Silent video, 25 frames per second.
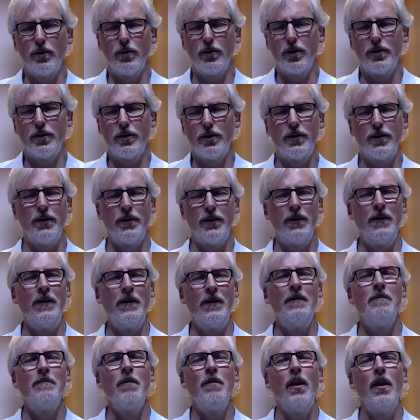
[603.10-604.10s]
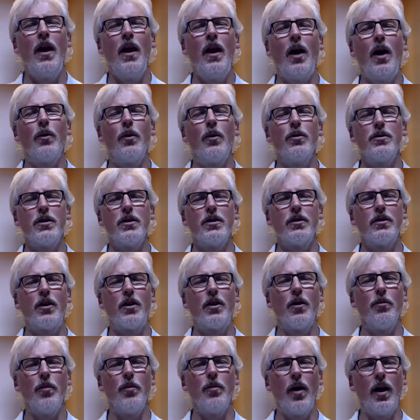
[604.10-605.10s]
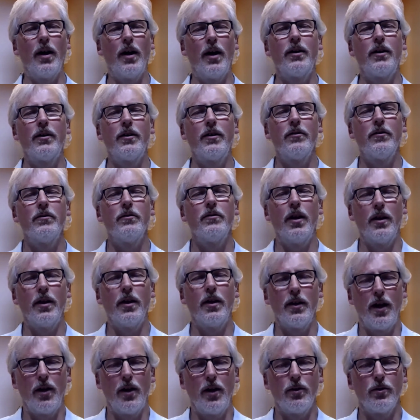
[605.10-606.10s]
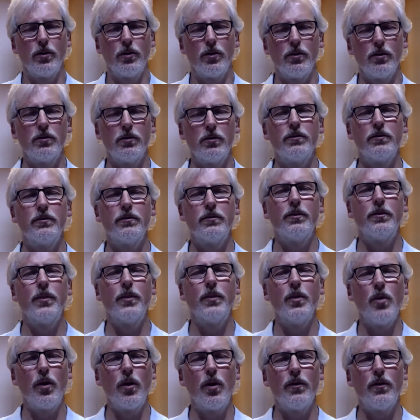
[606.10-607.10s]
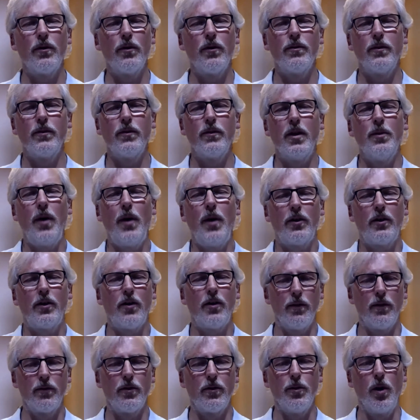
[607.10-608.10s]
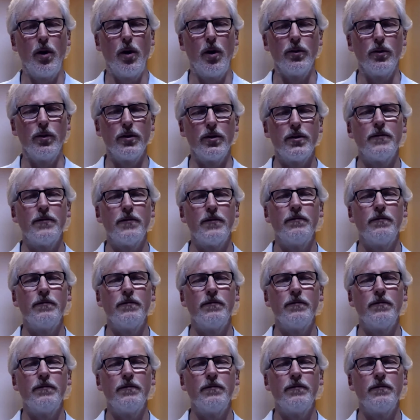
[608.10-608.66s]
but how is it to come back? Letting that all be more in the background for a moment.